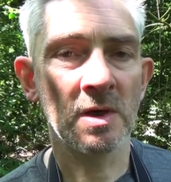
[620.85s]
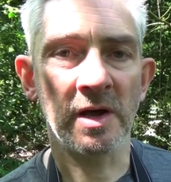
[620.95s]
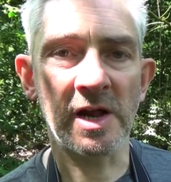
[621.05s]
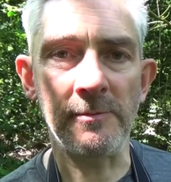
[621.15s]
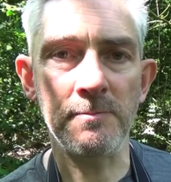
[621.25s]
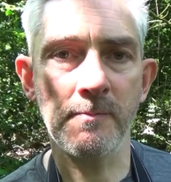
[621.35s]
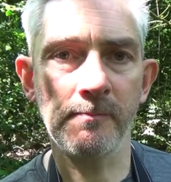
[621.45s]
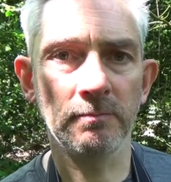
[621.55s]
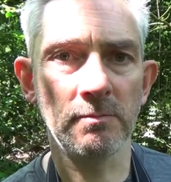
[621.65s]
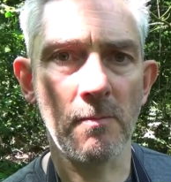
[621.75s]
Again,
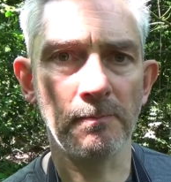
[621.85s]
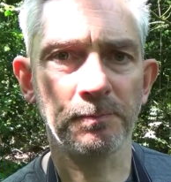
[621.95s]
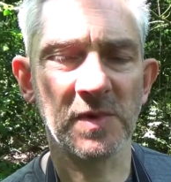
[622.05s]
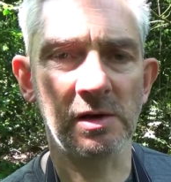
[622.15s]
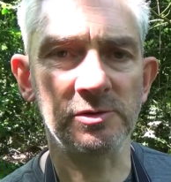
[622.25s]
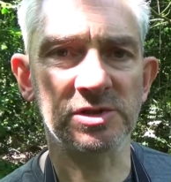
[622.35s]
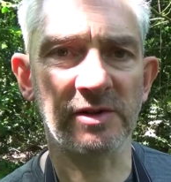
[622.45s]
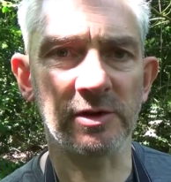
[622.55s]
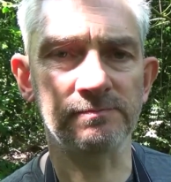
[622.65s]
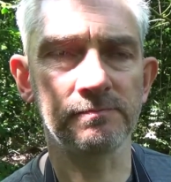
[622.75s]
it does
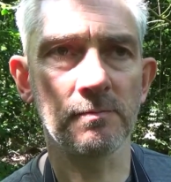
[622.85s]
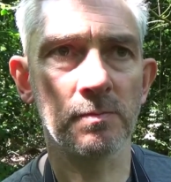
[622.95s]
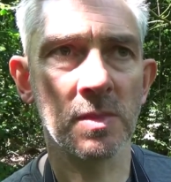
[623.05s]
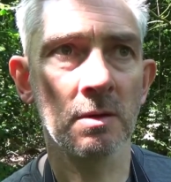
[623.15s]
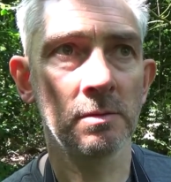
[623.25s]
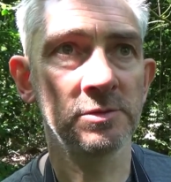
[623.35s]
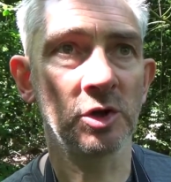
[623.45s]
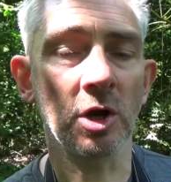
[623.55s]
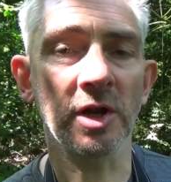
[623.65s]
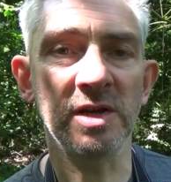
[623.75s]
have a
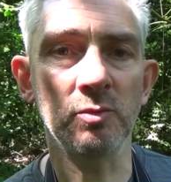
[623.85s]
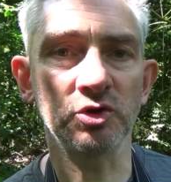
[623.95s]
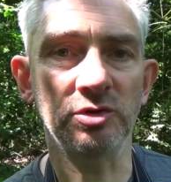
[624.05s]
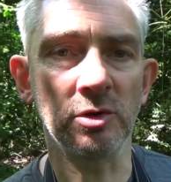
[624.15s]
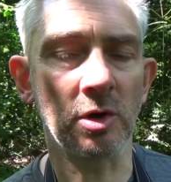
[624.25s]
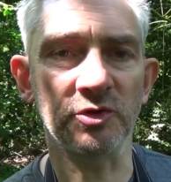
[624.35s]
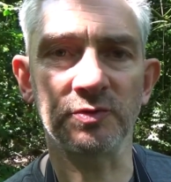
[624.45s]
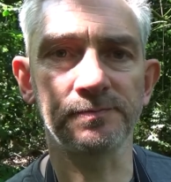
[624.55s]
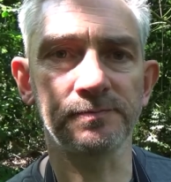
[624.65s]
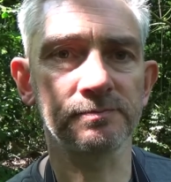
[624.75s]
garlicky mustard, not as
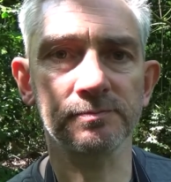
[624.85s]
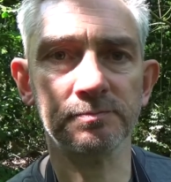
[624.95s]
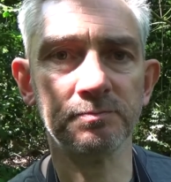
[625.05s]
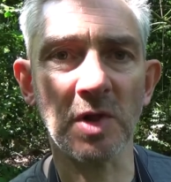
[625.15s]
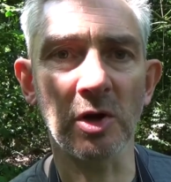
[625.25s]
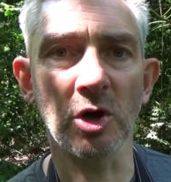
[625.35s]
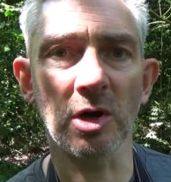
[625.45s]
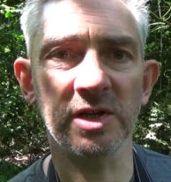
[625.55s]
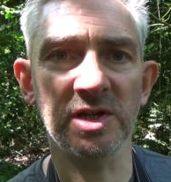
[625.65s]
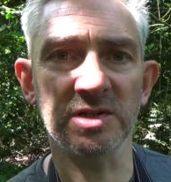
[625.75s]

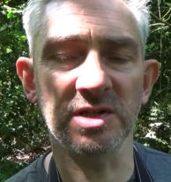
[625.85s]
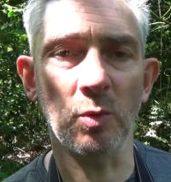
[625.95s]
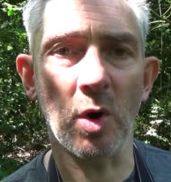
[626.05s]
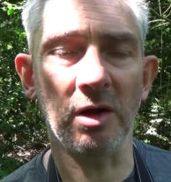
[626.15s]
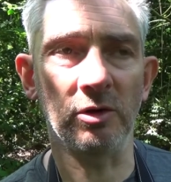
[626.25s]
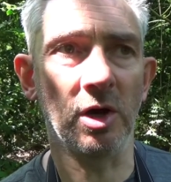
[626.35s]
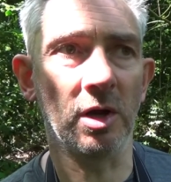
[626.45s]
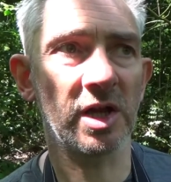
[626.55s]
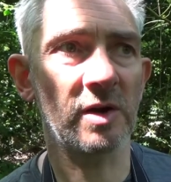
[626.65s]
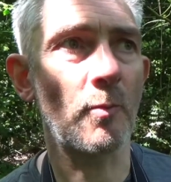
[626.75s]
garlicky as the wild
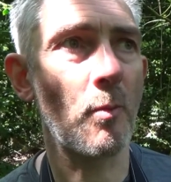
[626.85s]
garlic.